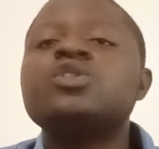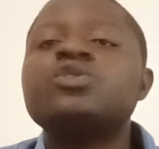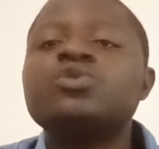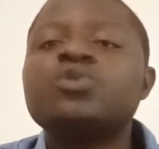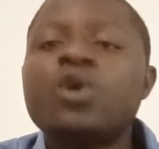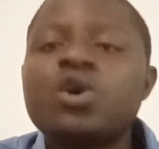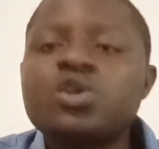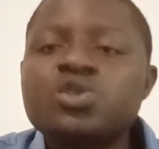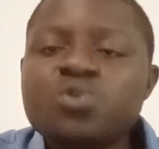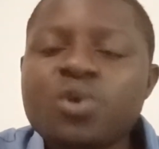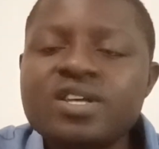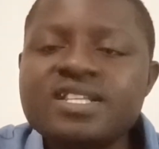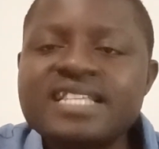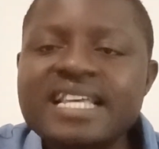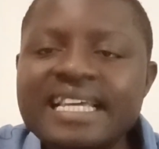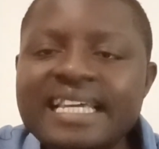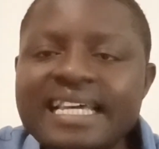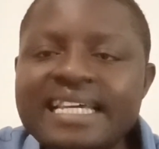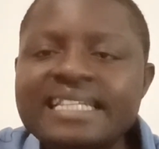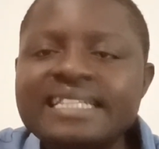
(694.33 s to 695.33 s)
Note once
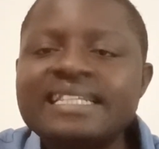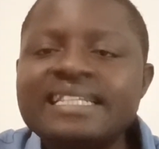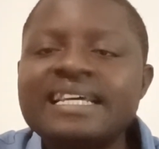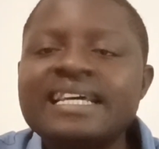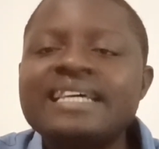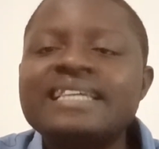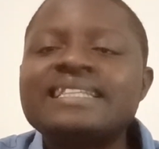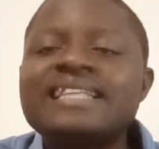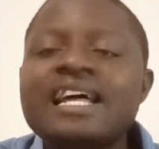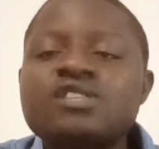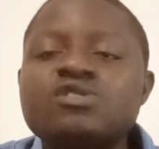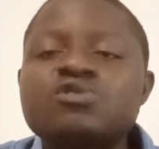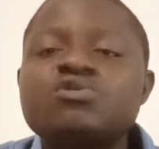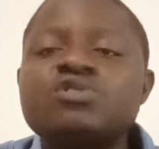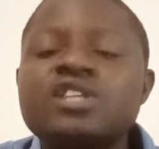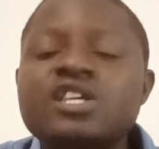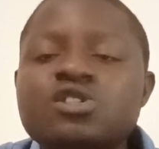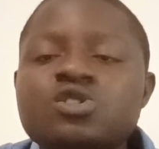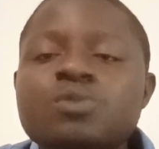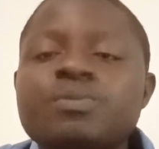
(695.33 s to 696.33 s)
again that you
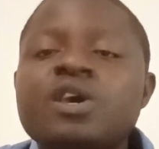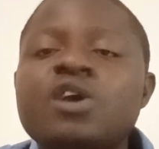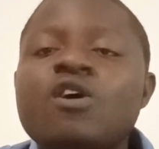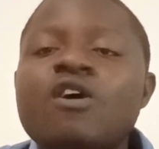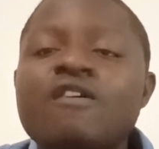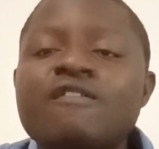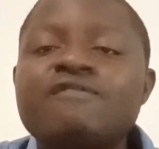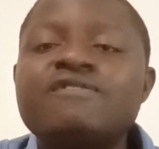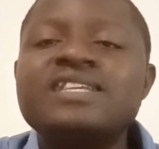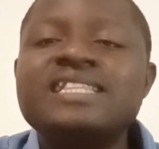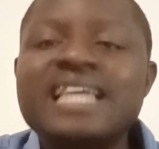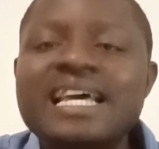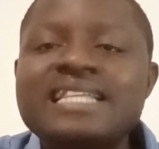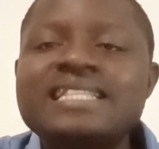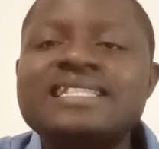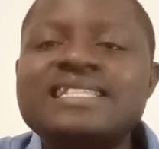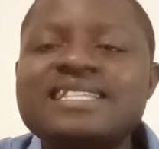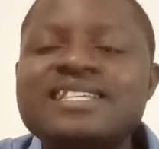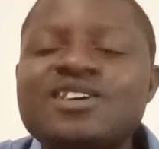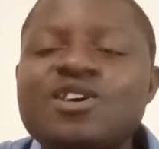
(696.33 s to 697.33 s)
need to be
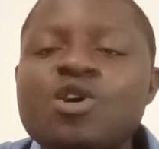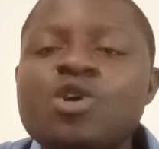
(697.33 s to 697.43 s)
confident,